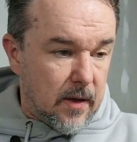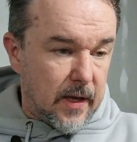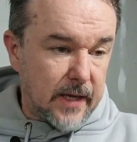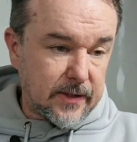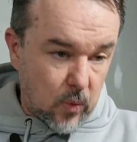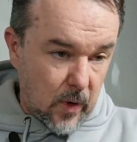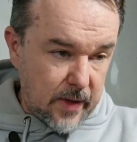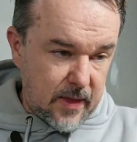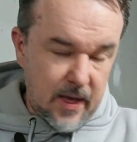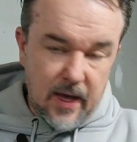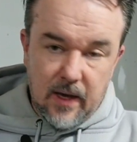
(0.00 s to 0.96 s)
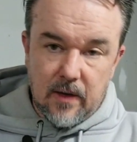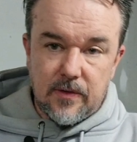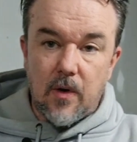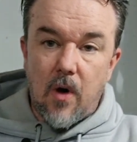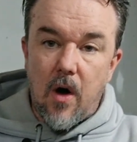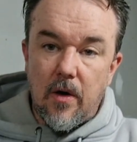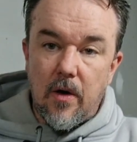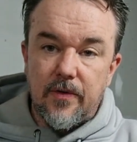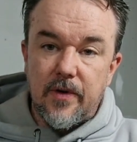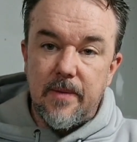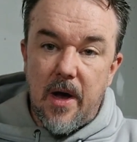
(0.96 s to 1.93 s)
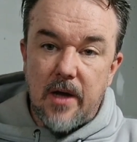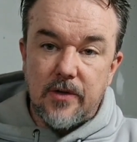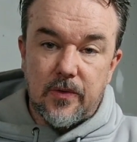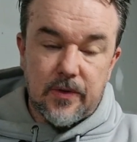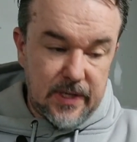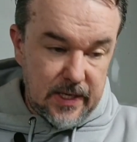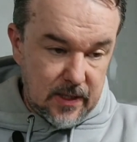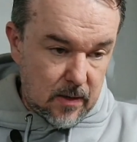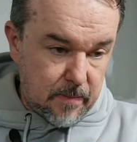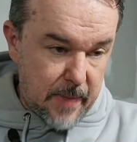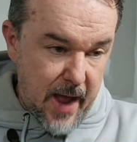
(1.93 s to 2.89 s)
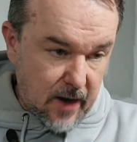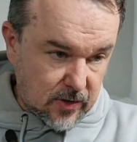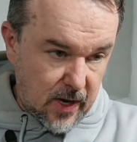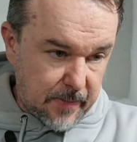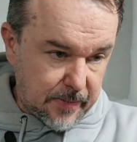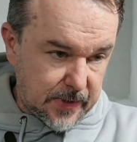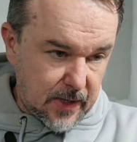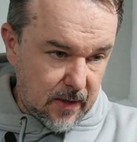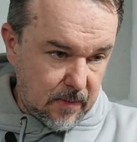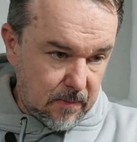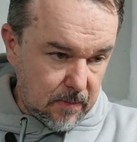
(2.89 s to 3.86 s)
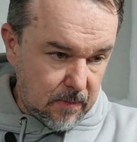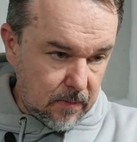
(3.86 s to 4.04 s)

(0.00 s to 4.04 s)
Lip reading: that's one thing. So all 3 modules need their backdrops done.